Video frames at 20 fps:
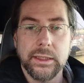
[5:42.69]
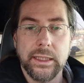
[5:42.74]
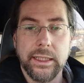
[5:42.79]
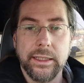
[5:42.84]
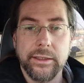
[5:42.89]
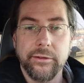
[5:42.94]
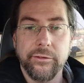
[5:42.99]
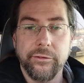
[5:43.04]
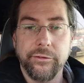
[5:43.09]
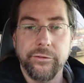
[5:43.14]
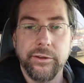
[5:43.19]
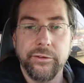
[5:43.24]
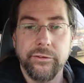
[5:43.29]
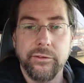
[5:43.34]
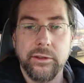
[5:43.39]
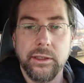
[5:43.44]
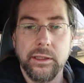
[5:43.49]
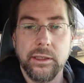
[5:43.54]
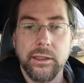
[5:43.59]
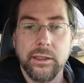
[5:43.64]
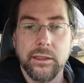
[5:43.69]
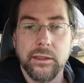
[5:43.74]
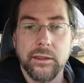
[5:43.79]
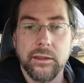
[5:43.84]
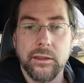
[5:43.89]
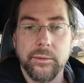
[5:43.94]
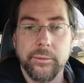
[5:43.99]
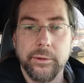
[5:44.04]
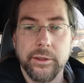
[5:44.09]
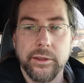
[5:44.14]
150
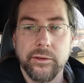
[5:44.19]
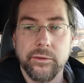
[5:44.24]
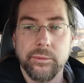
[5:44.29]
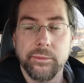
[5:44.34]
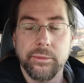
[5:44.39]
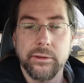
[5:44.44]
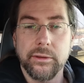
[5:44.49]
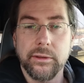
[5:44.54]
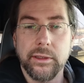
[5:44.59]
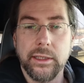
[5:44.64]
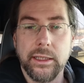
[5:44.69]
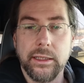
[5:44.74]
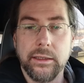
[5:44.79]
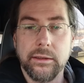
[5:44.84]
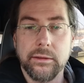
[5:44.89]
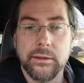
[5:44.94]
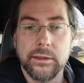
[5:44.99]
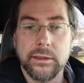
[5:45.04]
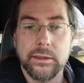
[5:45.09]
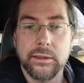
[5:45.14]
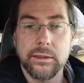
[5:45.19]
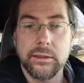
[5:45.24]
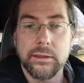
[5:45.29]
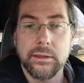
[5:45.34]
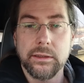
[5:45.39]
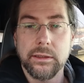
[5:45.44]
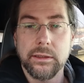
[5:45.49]
kilometers per hour,